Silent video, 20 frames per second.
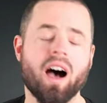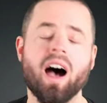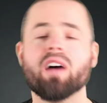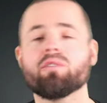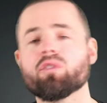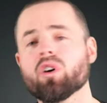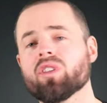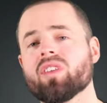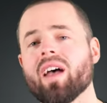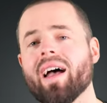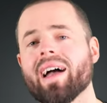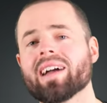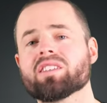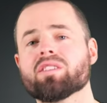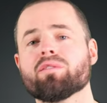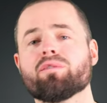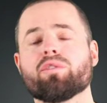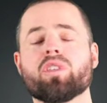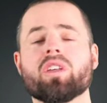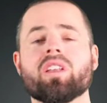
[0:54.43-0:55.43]
I've got the
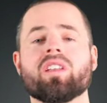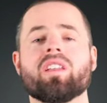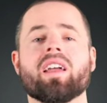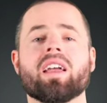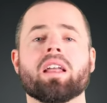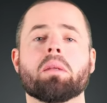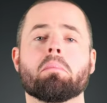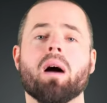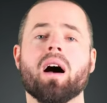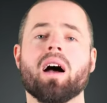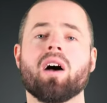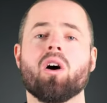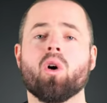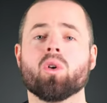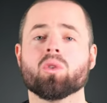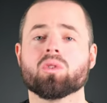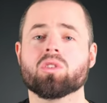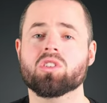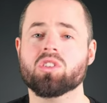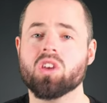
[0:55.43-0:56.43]
Active Thin in my
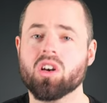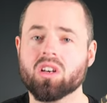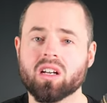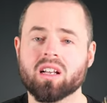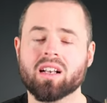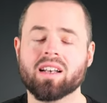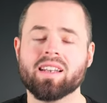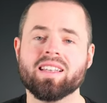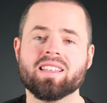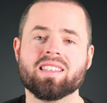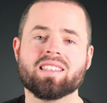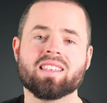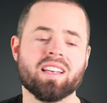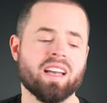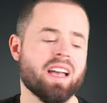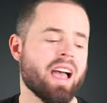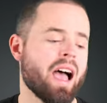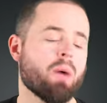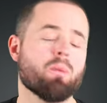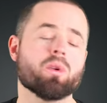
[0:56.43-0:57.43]
old soccer cleats
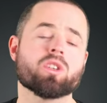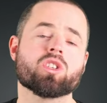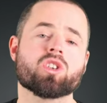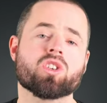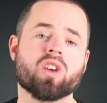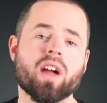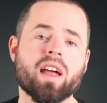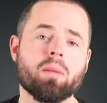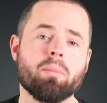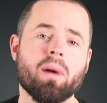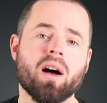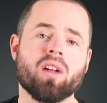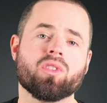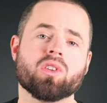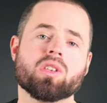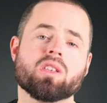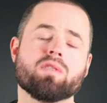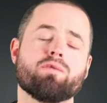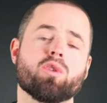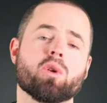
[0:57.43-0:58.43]
and what's great about
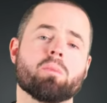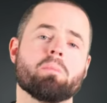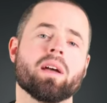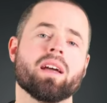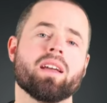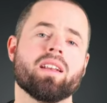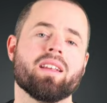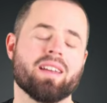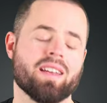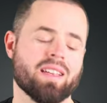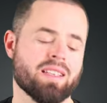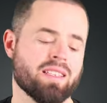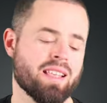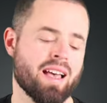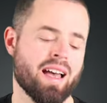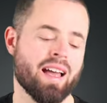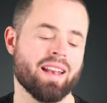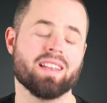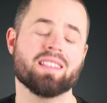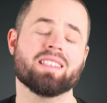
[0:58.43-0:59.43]
this footbed is
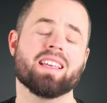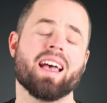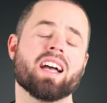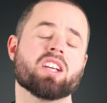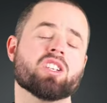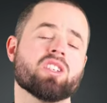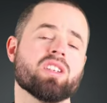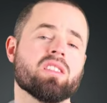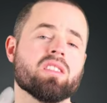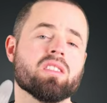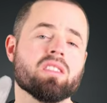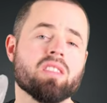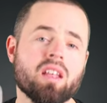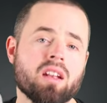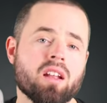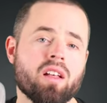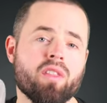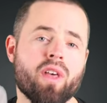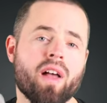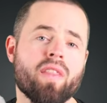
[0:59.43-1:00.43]
that it's actually
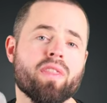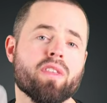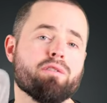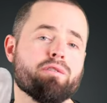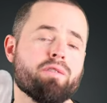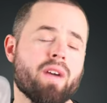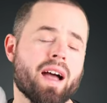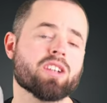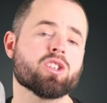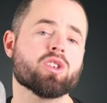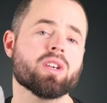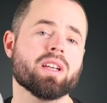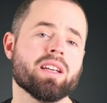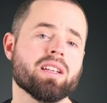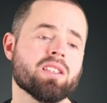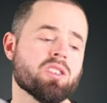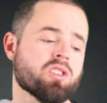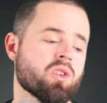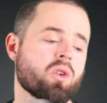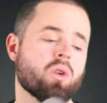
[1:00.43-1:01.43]
thinner than the factory
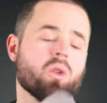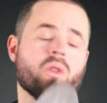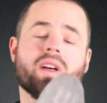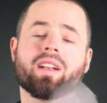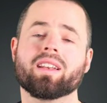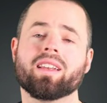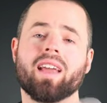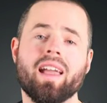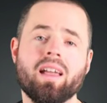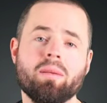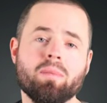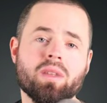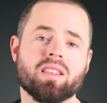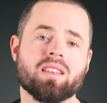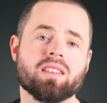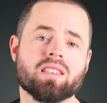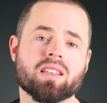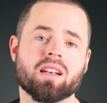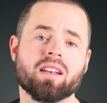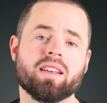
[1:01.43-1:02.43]
insole that came in
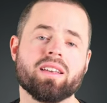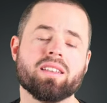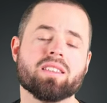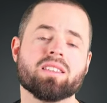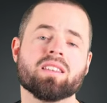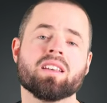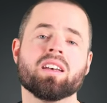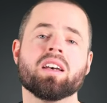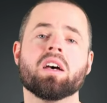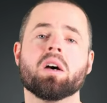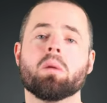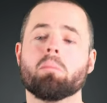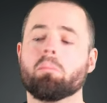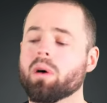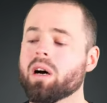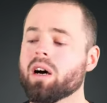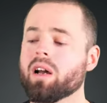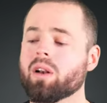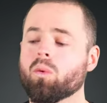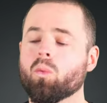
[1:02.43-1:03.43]
these cleats,
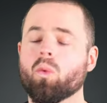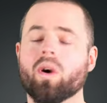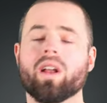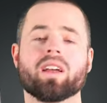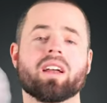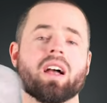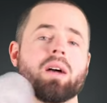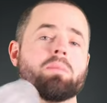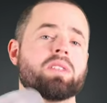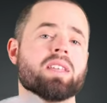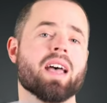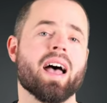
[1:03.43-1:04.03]
but when it comes